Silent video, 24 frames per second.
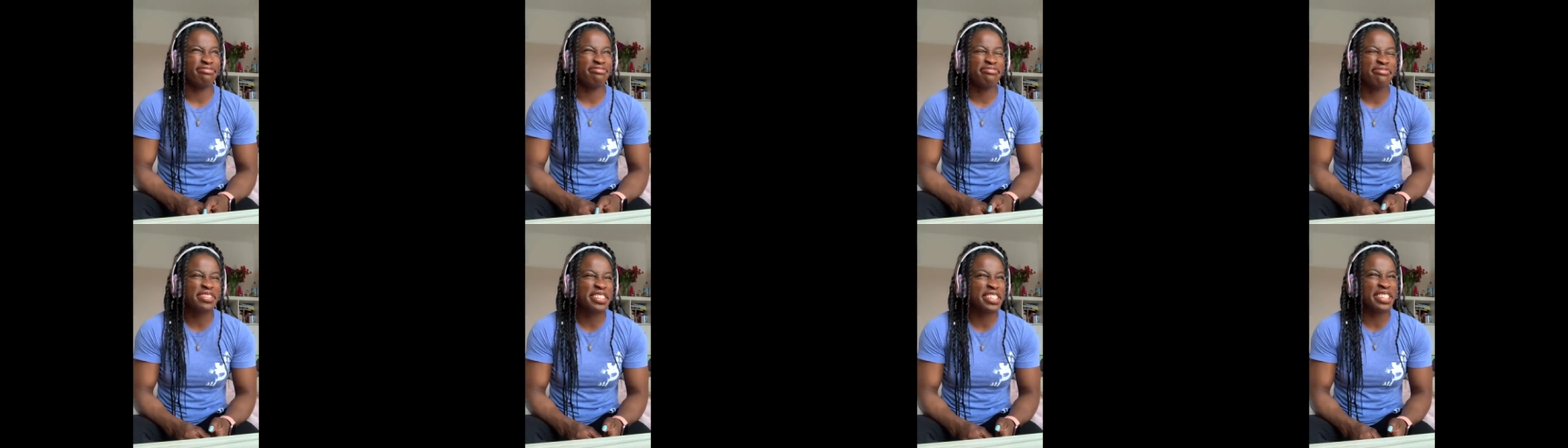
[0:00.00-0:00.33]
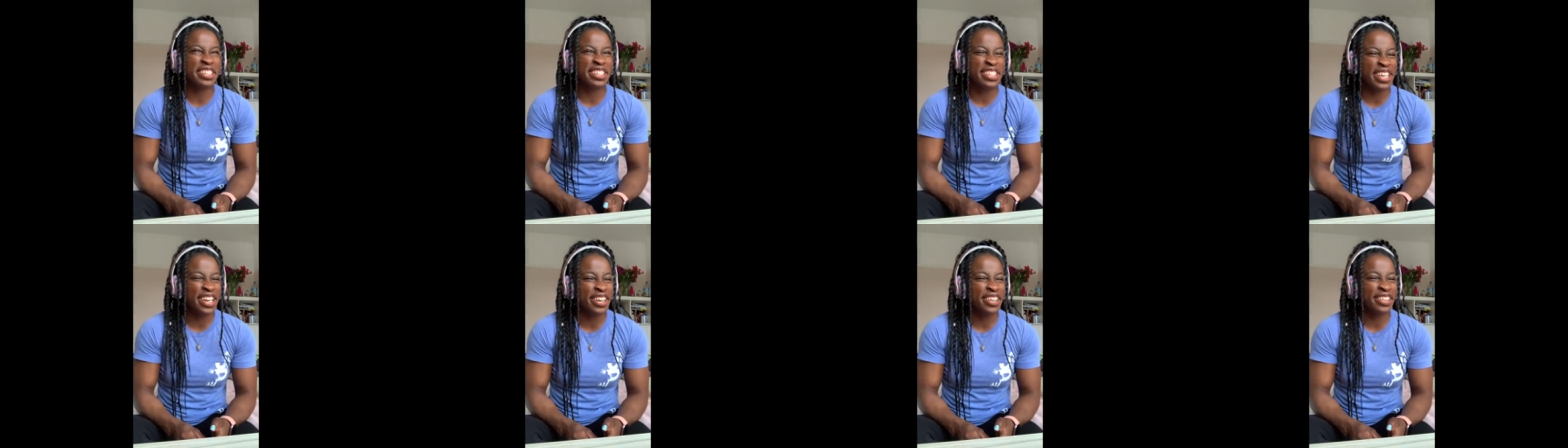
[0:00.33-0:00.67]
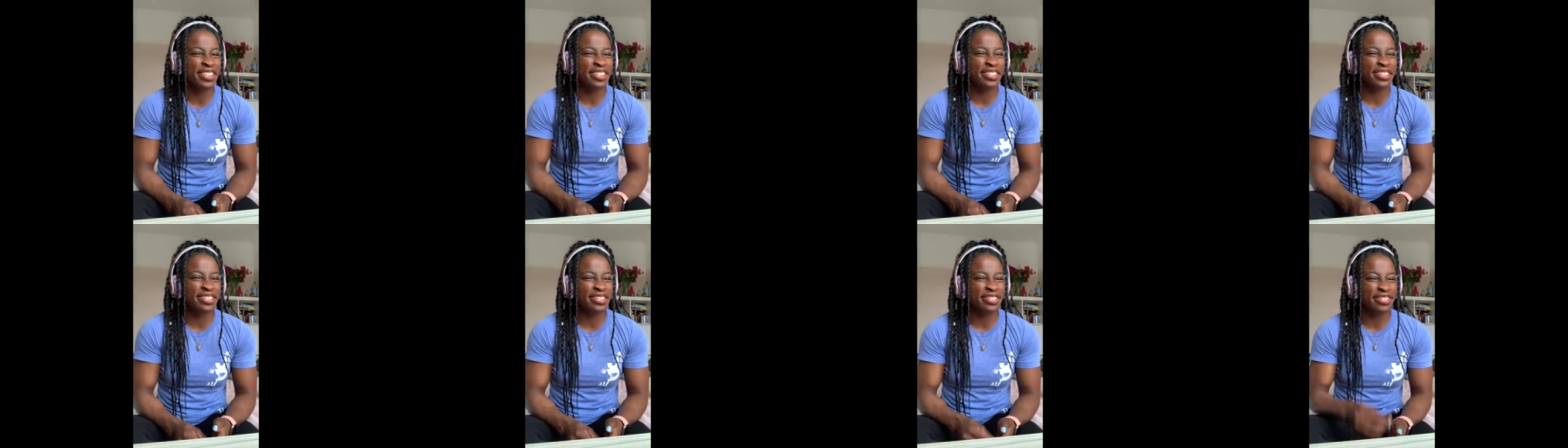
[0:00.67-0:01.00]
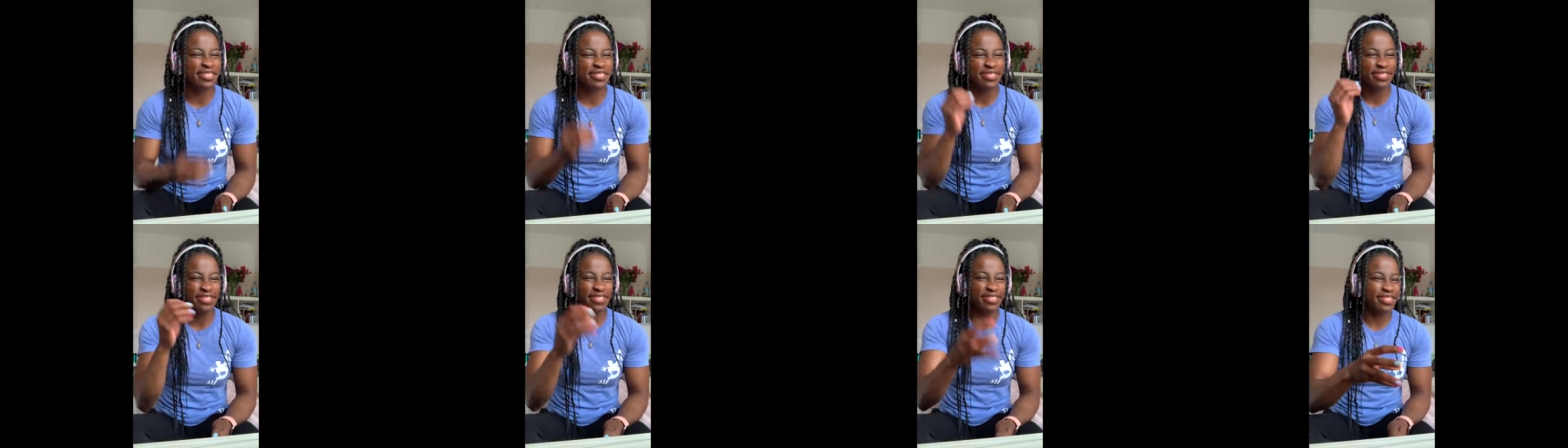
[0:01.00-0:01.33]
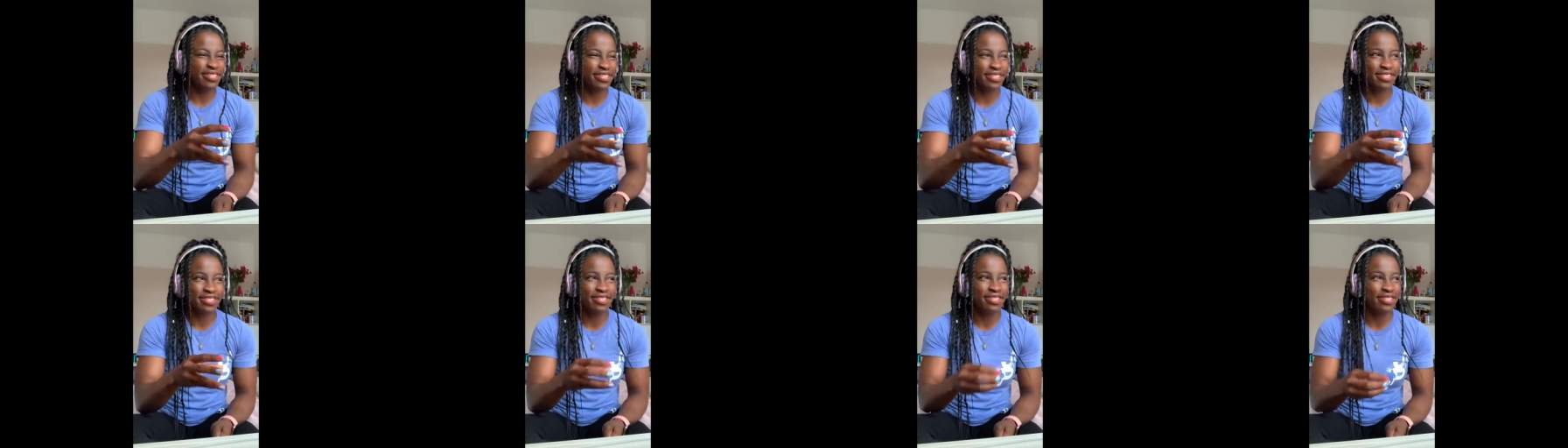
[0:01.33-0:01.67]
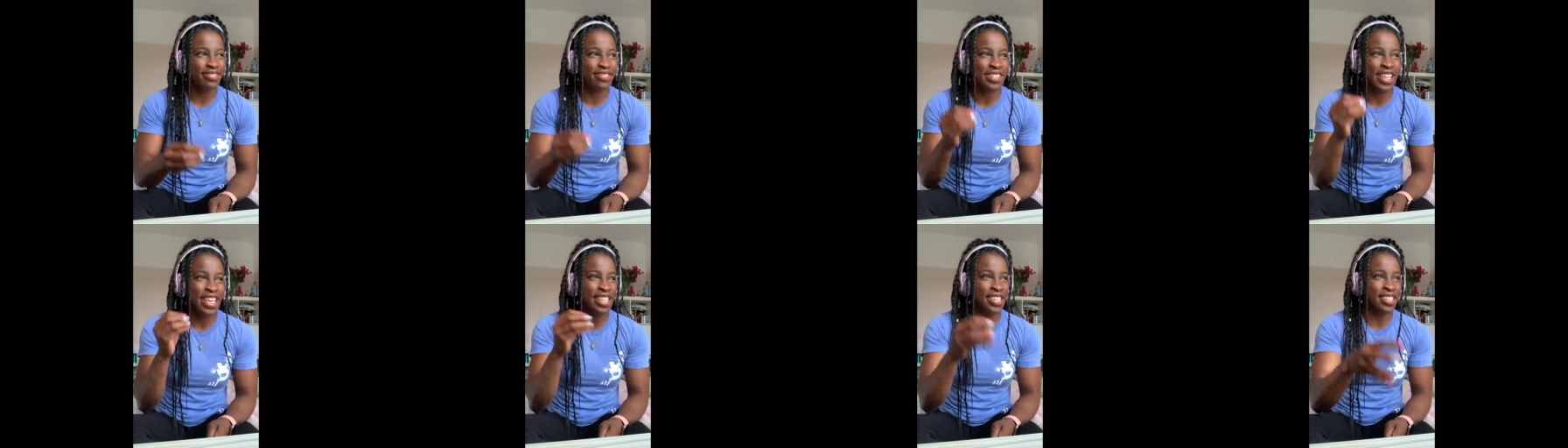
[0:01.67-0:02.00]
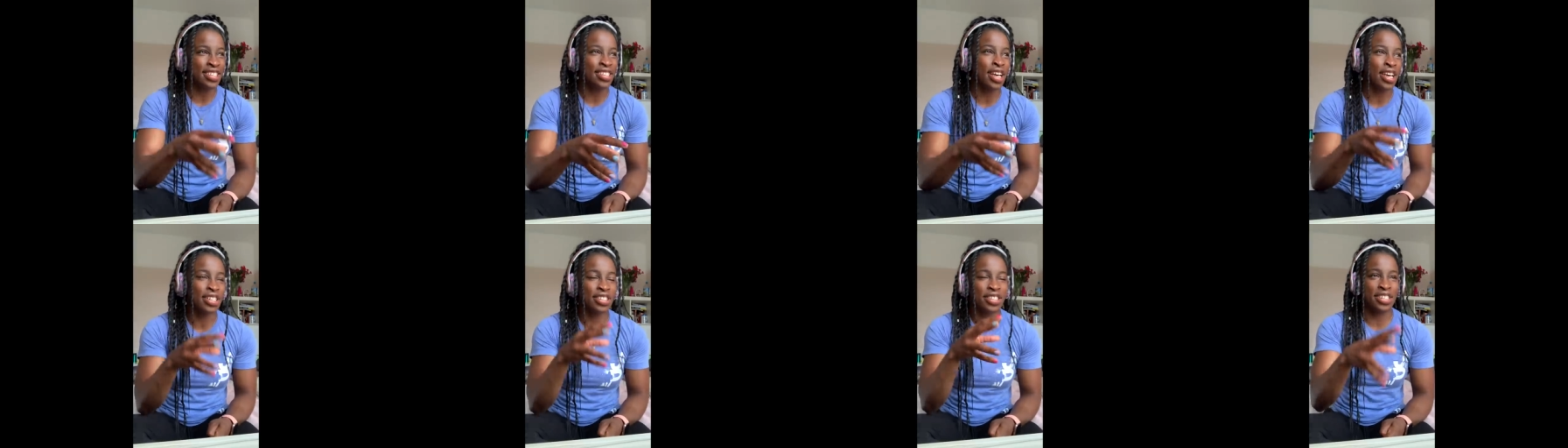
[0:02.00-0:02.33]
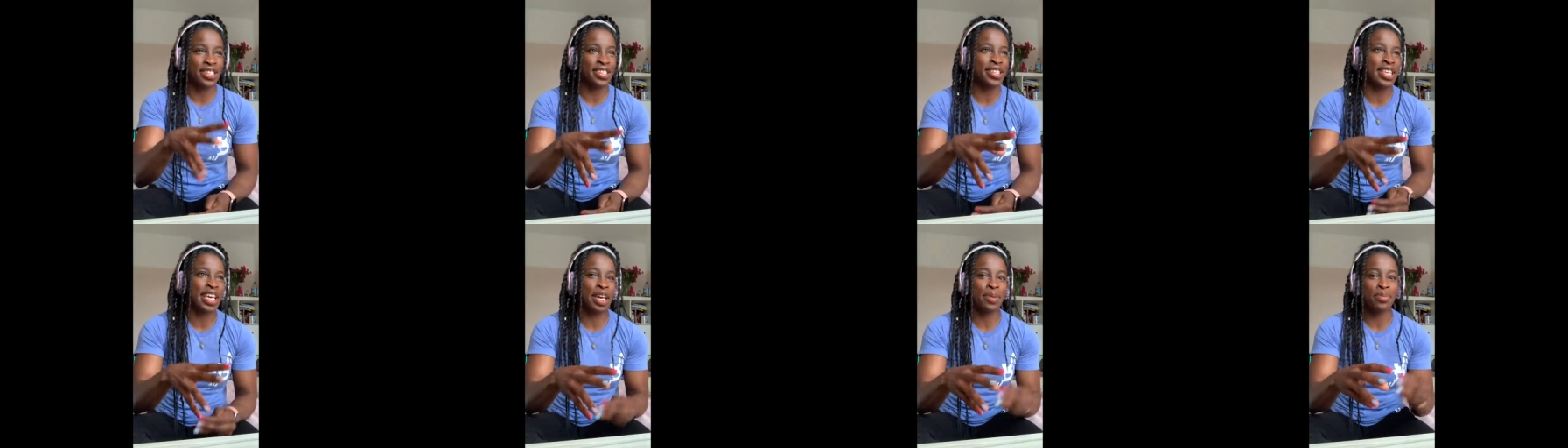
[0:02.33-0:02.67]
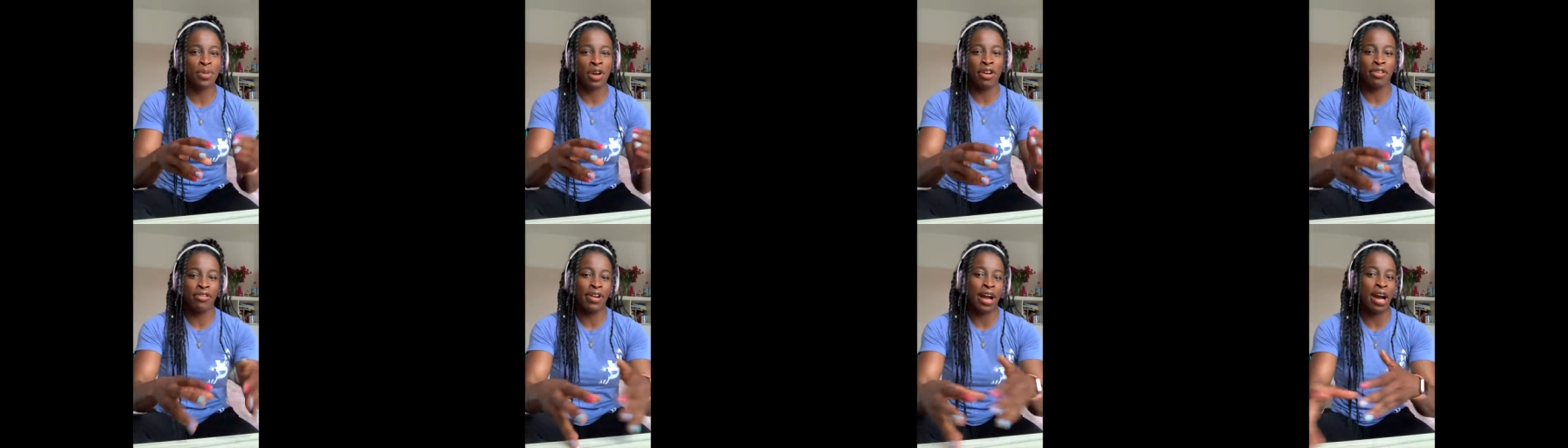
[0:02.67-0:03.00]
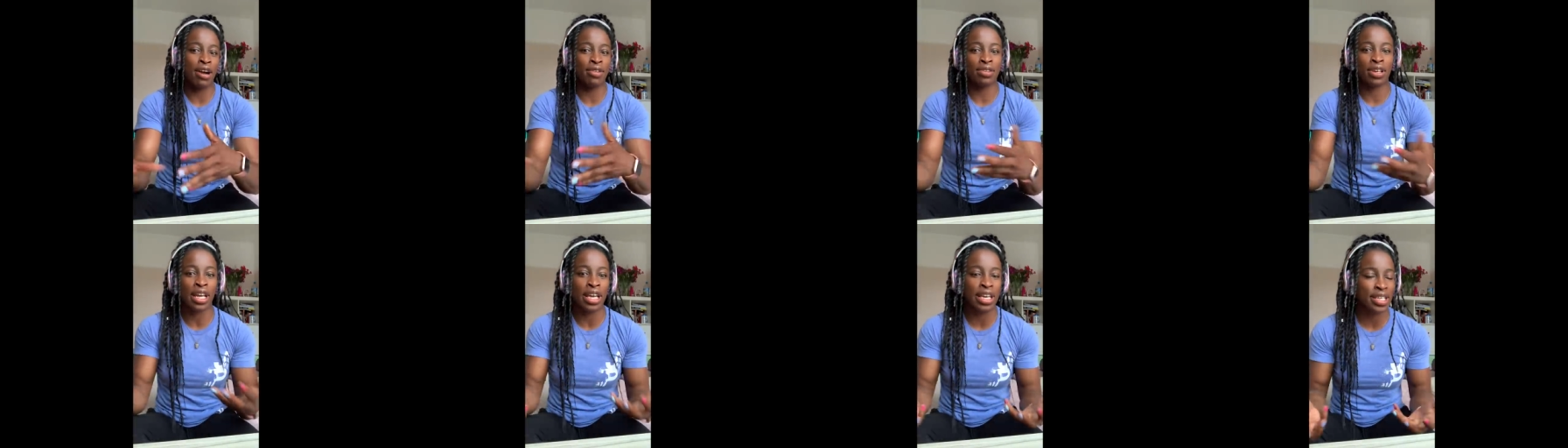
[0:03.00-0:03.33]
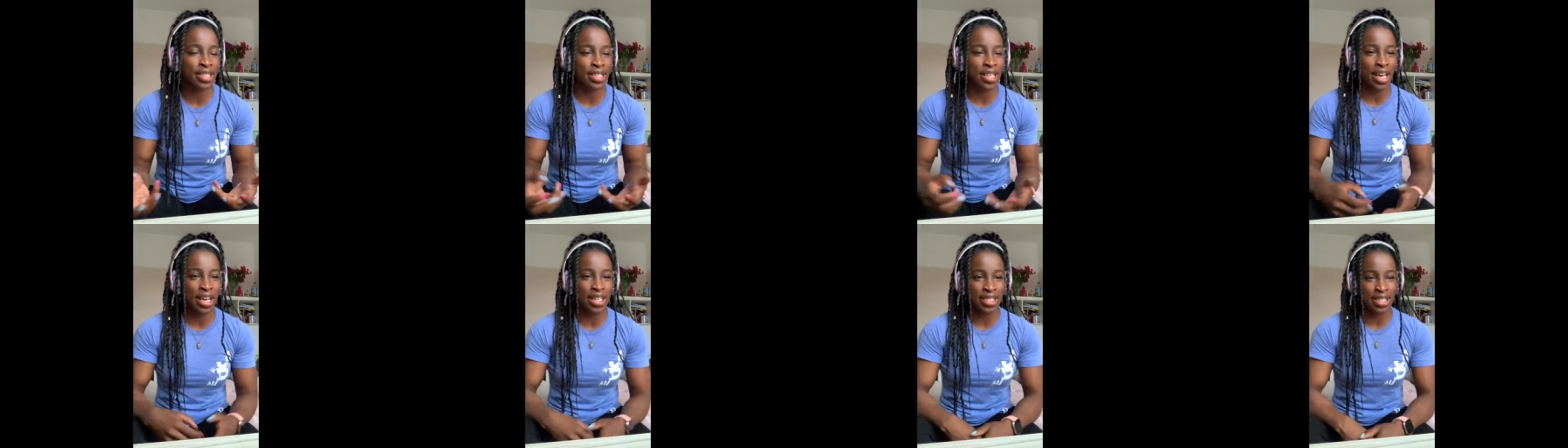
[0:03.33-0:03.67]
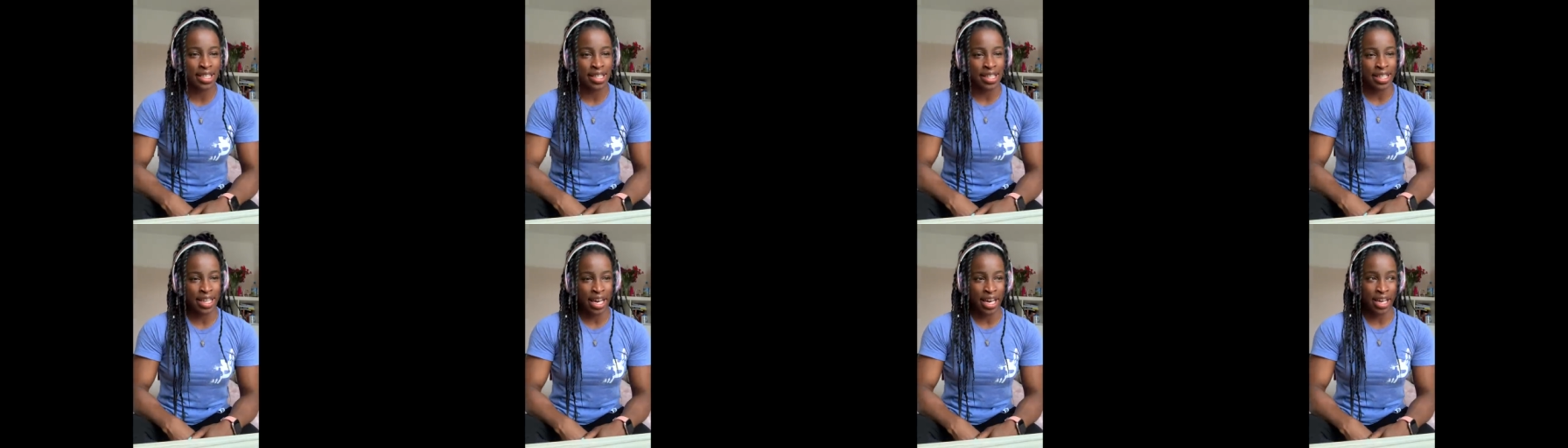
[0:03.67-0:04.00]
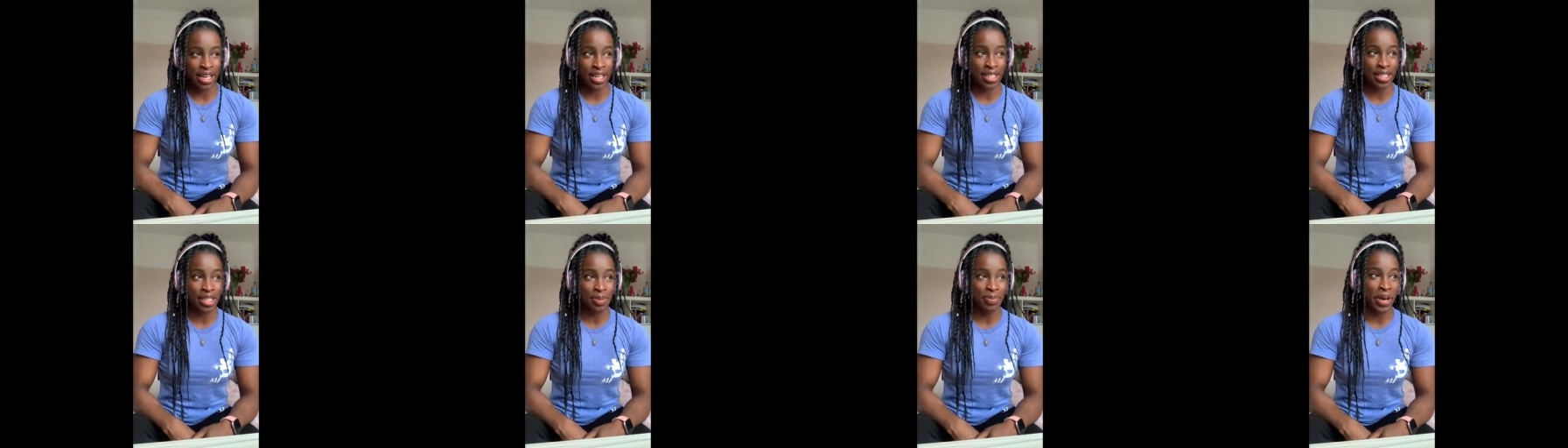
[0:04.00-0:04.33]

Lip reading: still there's such a stigma around like certain things.